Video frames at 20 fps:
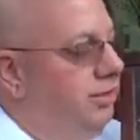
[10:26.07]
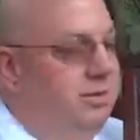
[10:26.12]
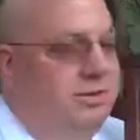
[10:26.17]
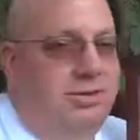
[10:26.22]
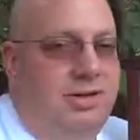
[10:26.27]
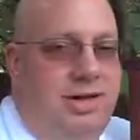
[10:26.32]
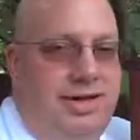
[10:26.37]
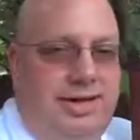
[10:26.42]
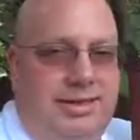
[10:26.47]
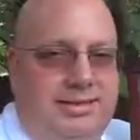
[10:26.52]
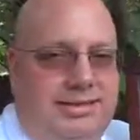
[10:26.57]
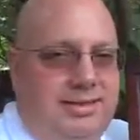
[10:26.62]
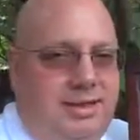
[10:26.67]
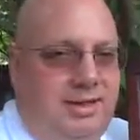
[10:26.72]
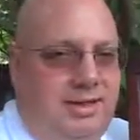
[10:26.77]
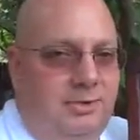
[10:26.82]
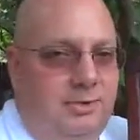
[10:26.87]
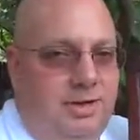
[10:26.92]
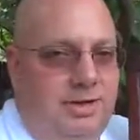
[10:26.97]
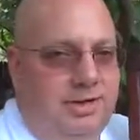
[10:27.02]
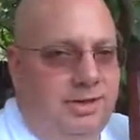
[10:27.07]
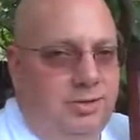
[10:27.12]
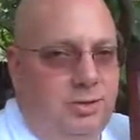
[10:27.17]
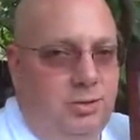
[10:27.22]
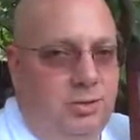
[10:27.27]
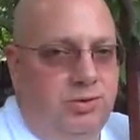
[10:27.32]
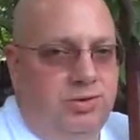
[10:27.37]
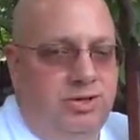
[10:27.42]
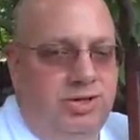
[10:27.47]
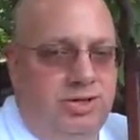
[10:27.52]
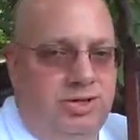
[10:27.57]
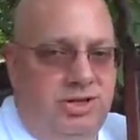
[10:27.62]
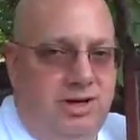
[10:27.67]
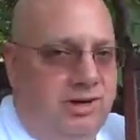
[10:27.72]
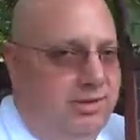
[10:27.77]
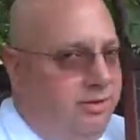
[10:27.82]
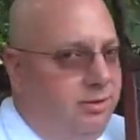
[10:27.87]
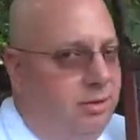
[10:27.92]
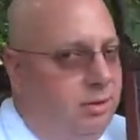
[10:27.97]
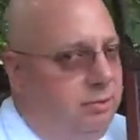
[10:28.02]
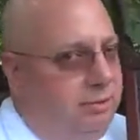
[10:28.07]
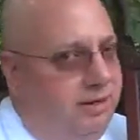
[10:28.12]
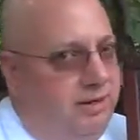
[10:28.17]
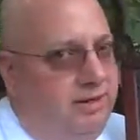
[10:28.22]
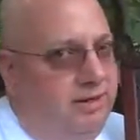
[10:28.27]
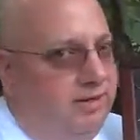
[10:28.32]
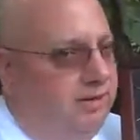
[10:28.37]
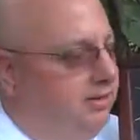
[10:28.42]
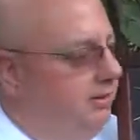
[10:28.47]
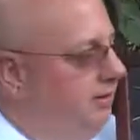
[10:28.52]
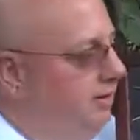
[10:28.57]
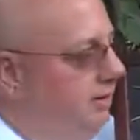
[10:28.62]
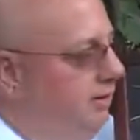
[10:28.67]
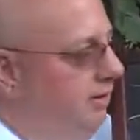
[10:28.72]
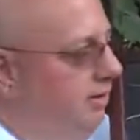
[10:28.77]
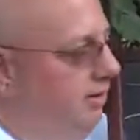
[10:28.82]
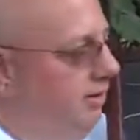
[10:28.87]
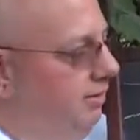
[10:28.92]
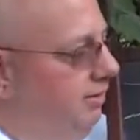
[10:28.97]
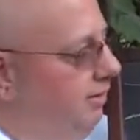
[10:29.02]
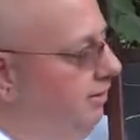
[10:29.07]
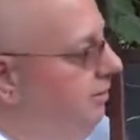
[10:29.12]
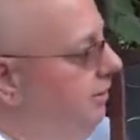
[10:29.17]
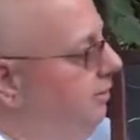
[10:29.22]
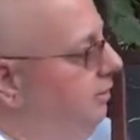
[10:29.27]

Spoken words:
they're not accelerating towards each other, apparently they are,